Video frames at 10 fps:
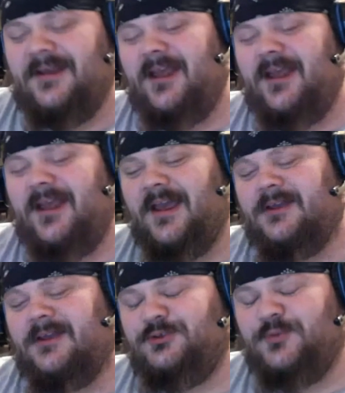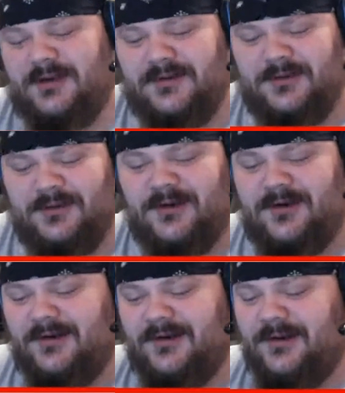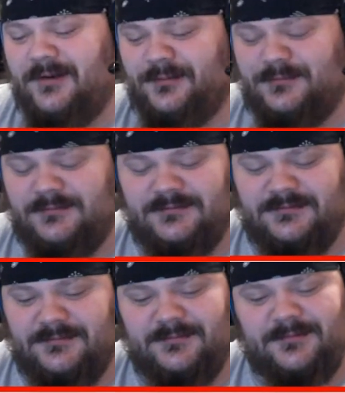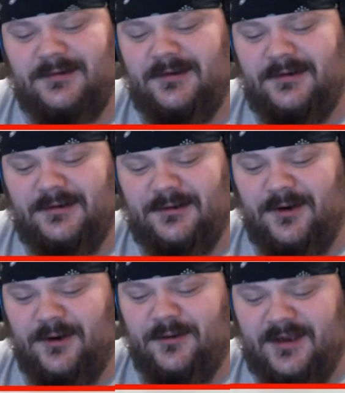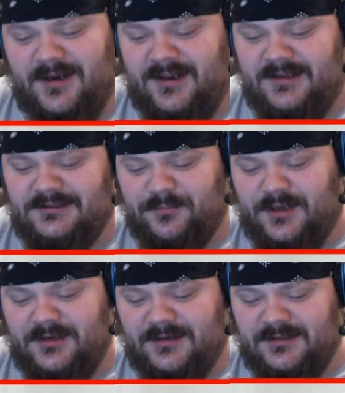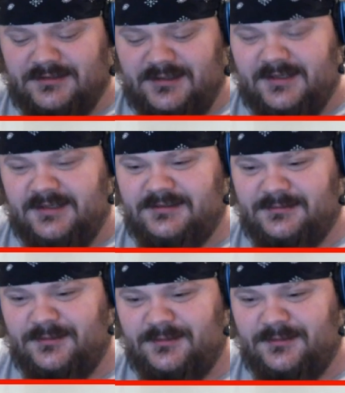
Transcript: As you walk out of the car, you know, Kuro kind of hits a button on his case and